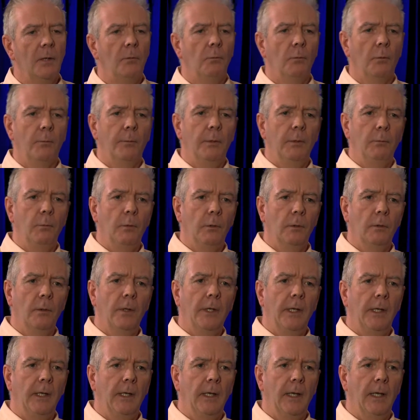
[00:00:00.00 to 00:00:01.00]
We're
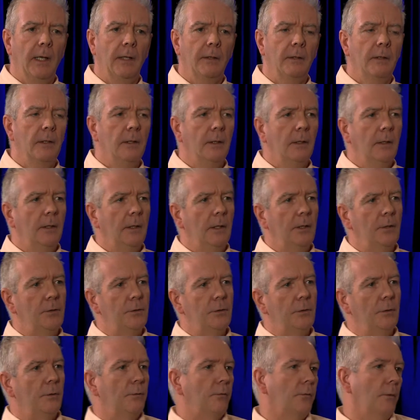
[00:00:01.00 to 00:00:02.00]
looking at
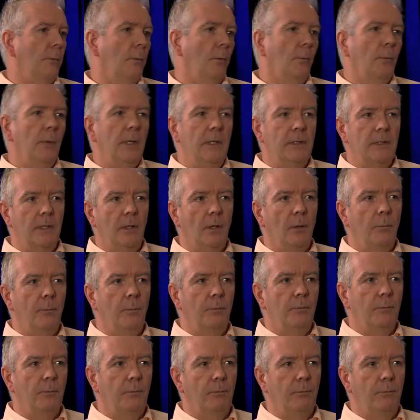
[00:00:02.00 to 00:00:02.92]
issues from a retail